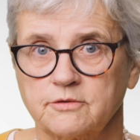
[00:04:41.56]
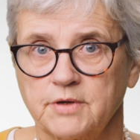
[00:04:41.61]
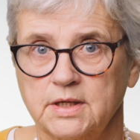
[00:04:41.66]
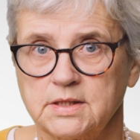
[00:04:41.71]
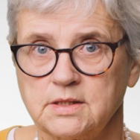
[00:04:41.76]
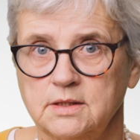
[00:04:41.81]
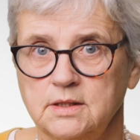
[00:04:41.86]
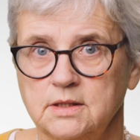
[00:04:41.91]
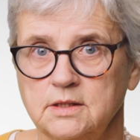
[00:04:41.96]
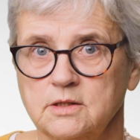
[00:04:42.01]

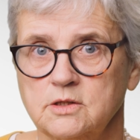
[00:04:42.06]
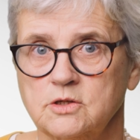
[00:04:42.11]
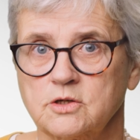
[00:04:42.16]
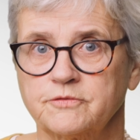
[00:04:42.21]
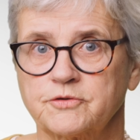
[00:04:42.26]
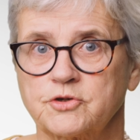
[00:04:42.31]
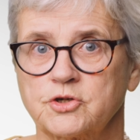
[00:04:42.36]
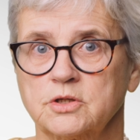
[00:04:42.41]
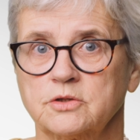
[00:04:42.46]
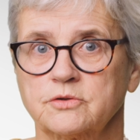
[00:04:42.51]
residence
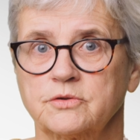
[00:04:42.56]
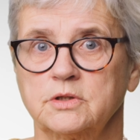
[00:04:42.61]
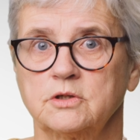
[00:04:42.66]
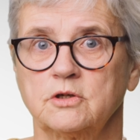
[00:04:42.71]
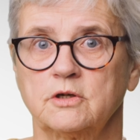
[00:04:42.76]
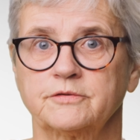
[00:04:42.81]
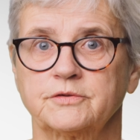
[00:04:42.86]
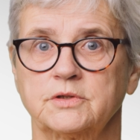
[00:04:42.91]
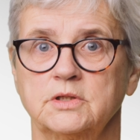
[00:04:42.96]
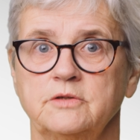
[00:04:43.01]
of children
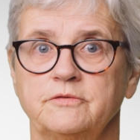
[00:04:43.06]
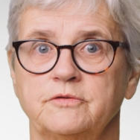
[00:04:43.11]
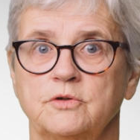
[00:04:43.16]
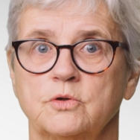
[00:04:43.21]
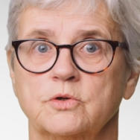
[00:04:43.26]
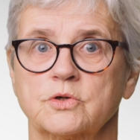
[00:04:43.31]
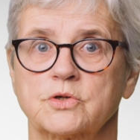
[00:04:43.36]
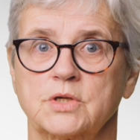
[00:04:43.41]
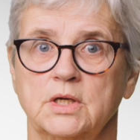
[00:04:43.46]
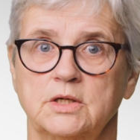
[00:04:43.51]
after
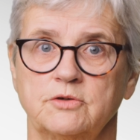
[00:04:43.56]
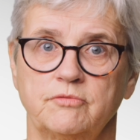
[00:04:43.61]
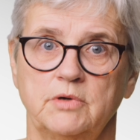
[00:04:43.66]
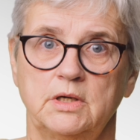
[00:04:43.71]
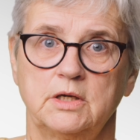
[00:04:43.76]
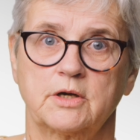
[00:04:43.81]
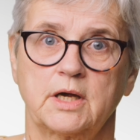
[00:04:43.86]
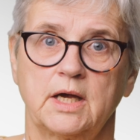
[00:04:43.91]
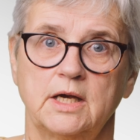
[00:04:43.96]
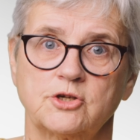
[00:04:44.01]
divorce and
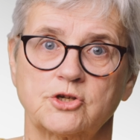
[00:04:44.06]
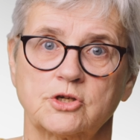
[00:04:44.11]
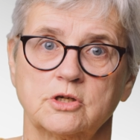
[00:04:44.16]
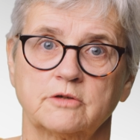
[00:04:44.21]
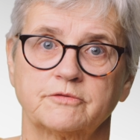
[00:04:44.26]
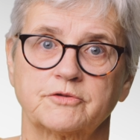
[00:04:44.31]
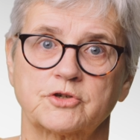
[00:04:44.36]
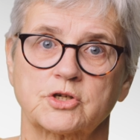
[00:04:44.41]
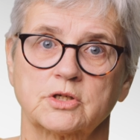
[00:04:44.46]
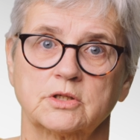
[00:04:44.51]
relocation
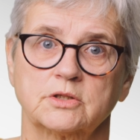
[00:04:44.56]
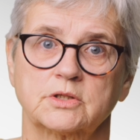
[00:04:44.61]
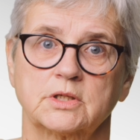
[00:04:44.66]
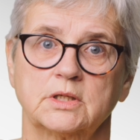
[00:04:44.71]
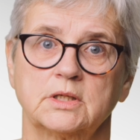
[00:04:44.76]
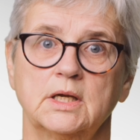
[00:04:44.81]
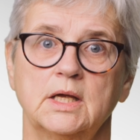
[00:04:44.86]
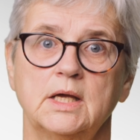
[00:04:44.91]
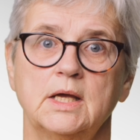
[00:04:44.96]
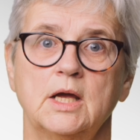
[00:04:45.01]
of
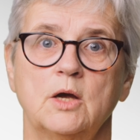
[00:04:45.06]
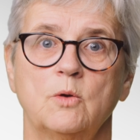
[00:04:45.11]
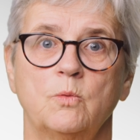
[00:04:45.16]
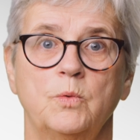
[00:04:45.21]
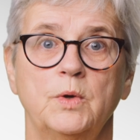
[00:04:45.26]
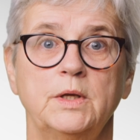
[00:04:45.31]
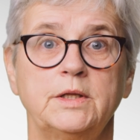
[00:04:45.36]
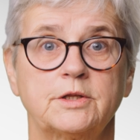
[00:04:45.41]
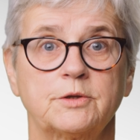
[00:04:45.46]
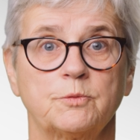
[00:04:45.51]
children
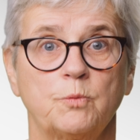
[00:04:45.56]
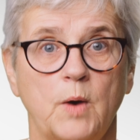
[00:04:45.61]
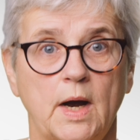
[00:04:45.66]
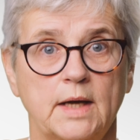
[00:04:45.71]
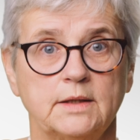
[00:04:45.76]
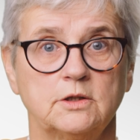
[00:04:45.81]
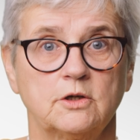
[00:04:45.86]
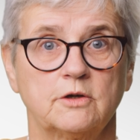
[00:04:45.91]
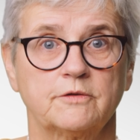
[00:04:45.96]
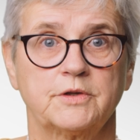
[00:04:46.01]
with
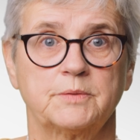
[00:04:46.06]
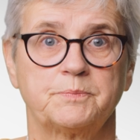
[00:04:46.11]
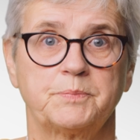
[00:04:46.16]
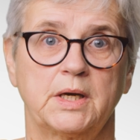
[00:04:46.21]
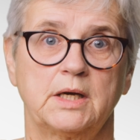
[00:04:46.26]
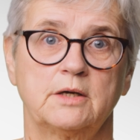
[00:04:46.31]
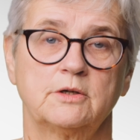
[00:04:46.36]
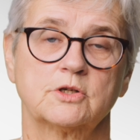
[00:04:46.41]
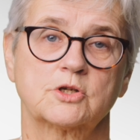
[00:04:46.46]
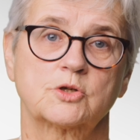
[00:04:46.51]
one of the
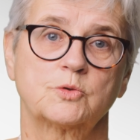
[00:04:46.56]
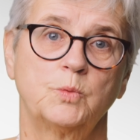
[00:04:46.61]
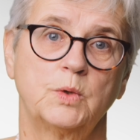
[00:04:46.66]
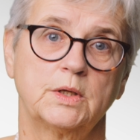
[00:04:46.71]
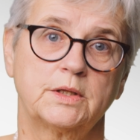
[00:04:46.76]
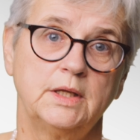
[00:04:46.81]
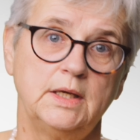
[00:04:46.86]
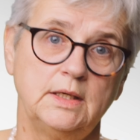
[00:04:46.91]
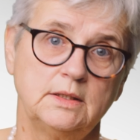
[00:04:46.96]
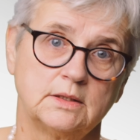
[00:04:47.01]
parents
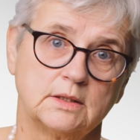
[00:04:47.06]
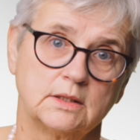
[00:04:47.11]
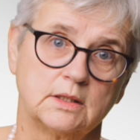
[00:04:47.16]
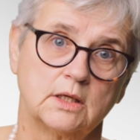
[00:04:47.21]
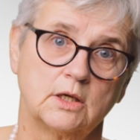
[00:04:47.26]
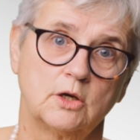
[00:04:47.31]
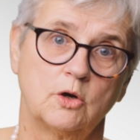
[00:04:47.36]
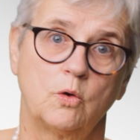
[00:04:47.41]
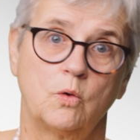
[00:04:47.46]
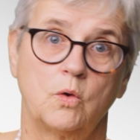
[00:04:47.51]
within
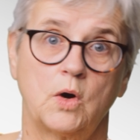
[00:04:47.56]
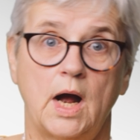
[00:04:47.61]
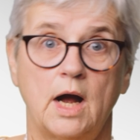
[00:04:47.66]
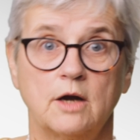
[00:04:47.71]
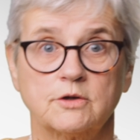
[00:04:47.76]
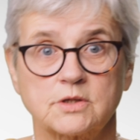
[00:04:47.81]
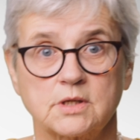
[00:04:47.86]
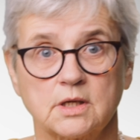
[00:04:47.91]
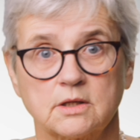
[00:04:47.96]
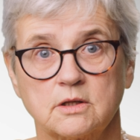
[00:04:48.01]
or
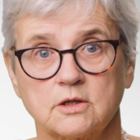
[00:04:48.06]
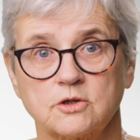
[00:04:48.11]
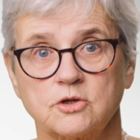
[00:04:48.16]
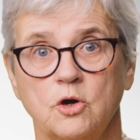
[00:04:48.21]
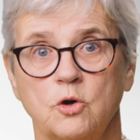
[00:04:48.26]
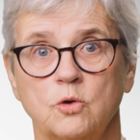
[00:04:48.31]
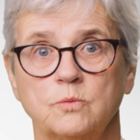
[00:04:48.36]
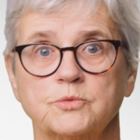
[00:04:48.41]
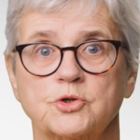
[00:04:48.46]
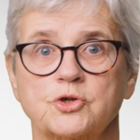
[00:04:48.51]
outside the
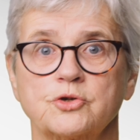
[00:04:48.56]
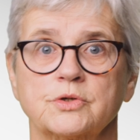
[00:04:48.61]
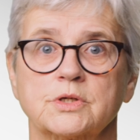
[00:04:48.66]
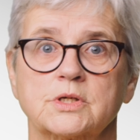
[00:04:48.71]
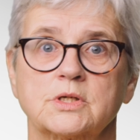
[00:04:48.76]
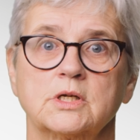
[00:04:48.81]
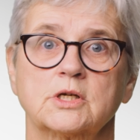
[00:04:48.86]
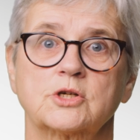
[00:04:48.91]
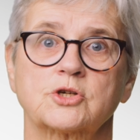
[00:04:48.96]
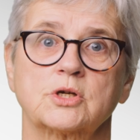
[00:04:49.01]
home
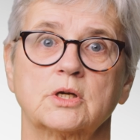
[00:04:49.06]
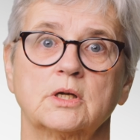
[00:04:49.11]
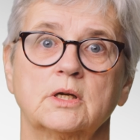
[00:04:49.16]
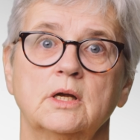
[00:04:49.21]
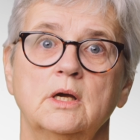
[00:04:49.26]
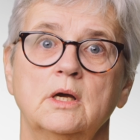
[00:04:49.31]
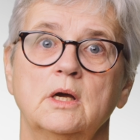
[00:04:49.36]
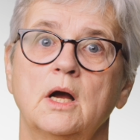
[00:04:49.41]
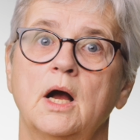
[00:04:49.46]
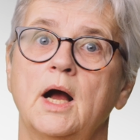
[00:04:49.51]
jurisdiction
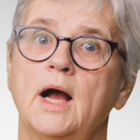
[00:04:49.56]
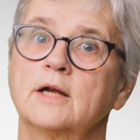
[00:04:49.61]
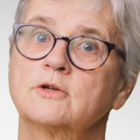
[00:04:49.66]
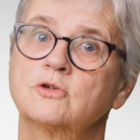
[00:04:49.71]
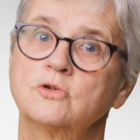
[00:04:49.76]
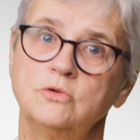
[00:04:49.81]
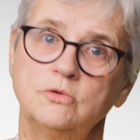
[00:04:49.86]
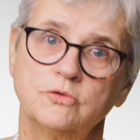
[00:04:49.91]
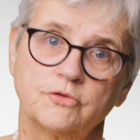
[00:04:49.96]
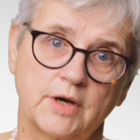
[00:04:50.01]
are
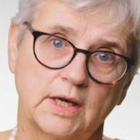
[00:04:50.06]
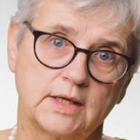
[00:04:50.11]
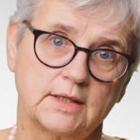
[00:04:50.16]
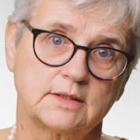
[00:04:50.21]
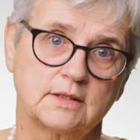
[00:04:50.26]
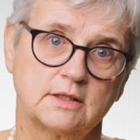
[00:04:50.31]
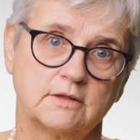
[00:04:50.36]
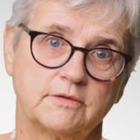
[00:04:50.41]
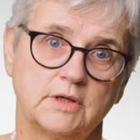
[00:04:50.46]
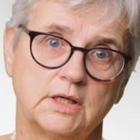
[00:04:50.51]
two
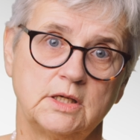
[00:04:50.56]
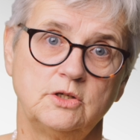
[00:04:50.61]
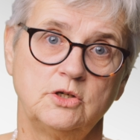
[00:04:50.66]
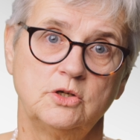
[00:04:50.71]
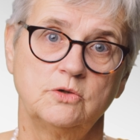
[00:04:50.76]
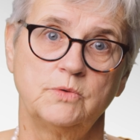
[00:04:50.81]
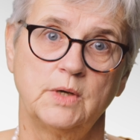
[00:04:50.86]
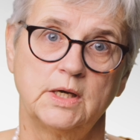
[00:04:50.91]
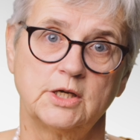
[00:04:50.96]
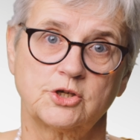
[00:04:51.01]
relatively
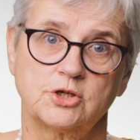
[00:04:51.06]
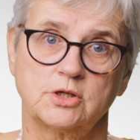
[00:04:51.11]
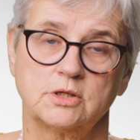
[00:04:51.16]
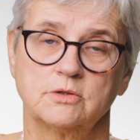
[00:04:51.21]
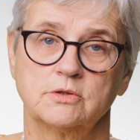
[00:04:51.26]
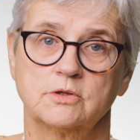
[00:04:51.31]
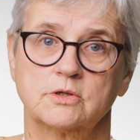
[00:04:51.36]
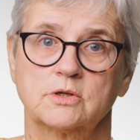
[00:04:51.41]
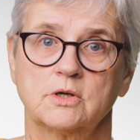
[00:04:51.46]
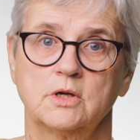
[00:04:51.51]
new
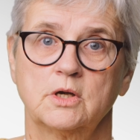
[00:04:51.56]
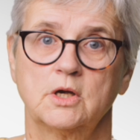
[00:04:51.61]
issues